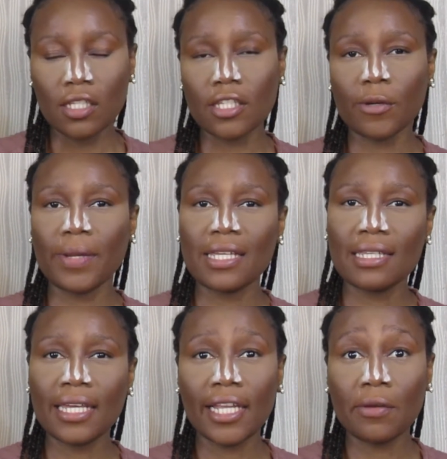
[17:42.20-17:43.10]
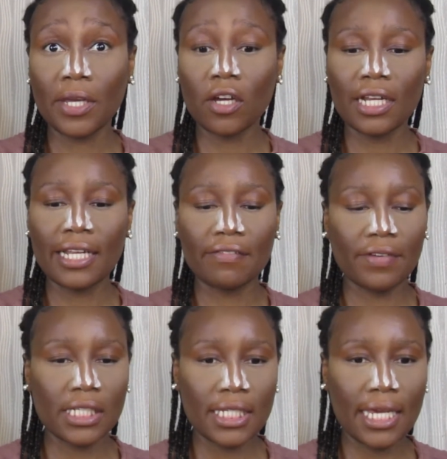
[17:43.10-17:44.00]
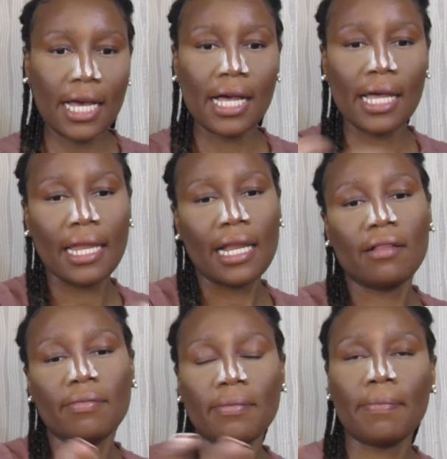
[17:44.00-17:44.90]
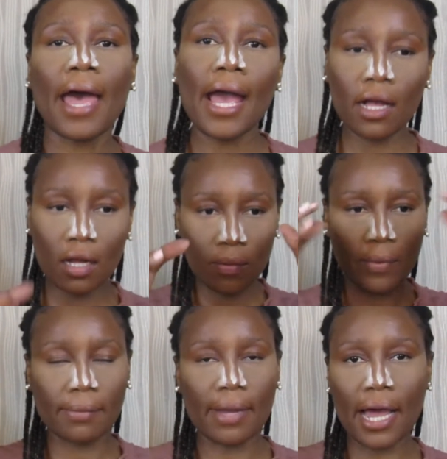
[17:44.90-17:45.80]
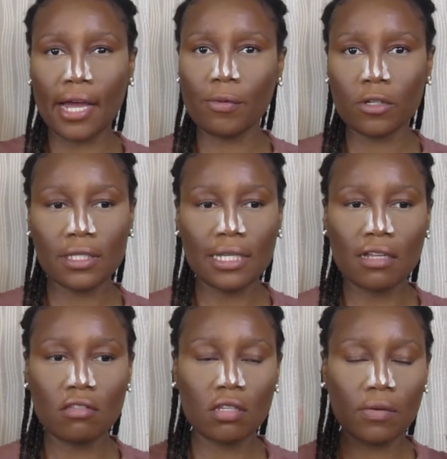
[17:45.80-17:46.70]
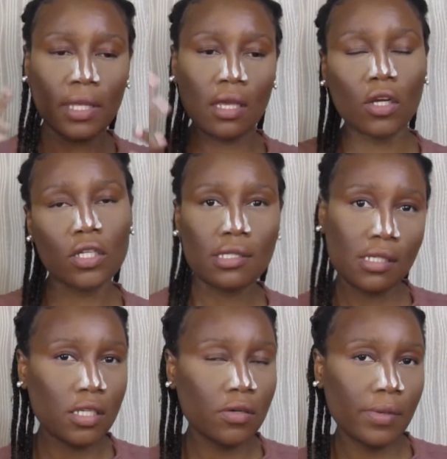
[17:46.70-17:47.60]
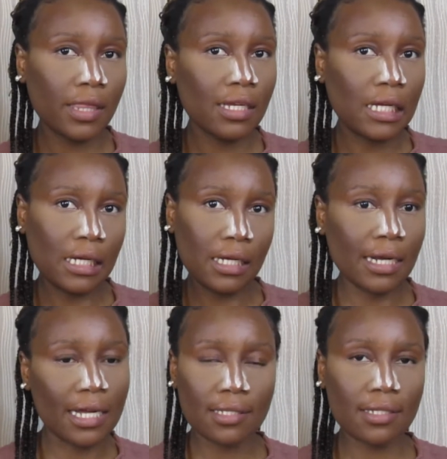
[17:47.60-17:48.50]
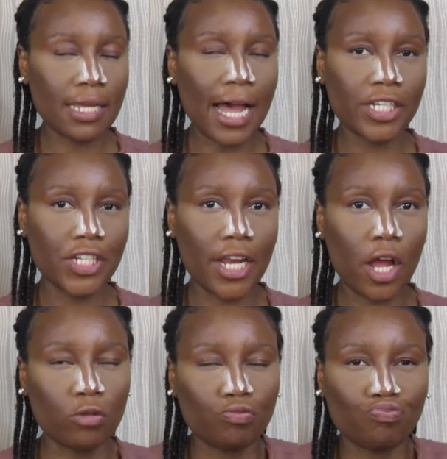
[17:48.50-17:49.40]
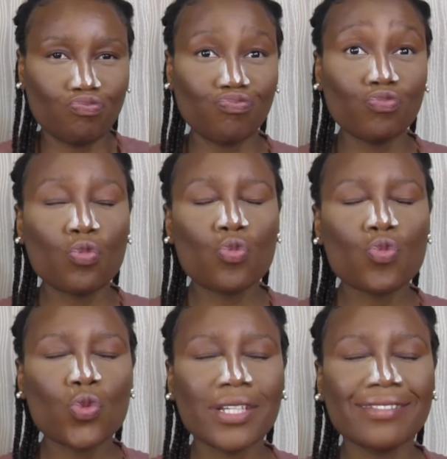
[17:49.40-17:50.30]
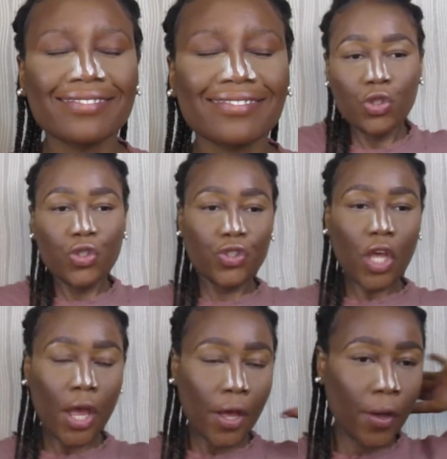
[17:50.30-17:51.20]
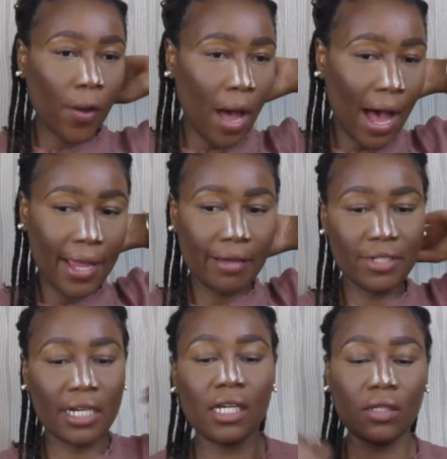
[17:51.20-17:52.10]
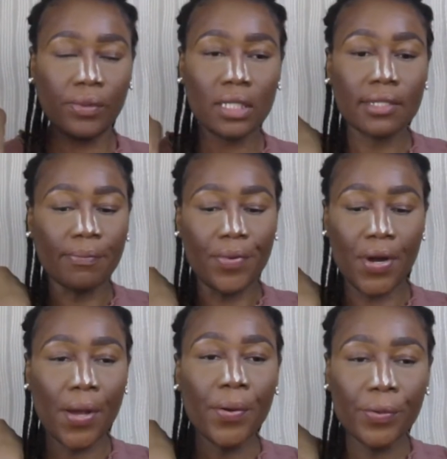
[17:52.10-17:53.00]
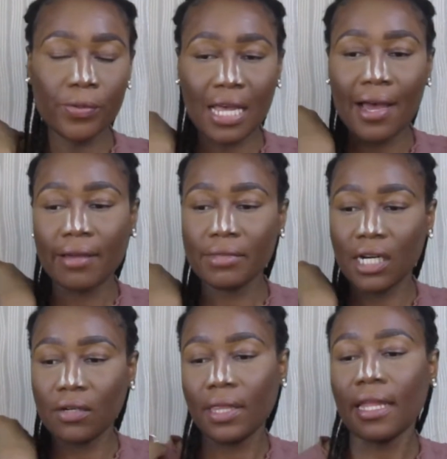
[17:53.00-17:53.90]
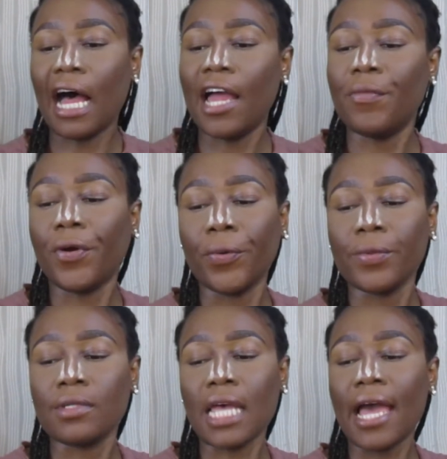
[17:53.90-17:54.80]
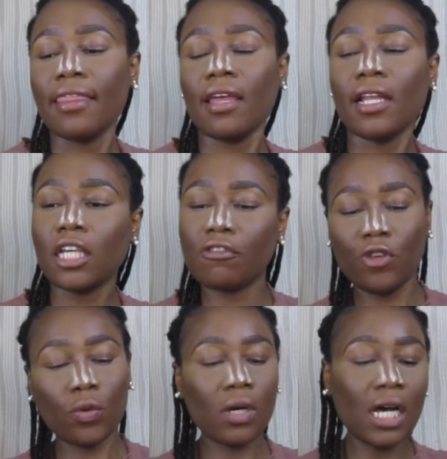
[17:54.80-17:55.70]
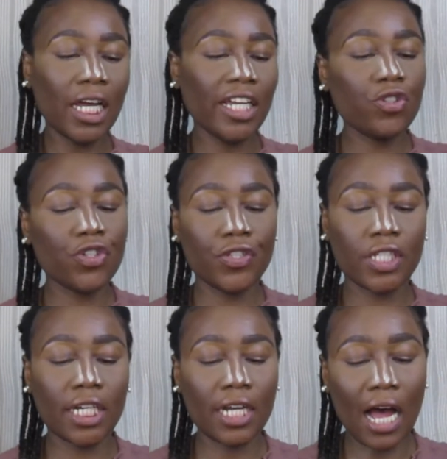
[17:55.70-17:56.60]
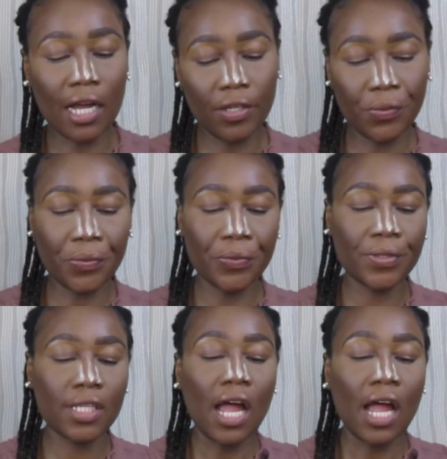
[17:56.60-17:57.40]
So basically we're gonna leave it here, and I'll be back with my eyebrows done so we can continue with the 90s eyeshadow. So I am done with the brows, I am done with the eyebrows, and then if you are interested, I use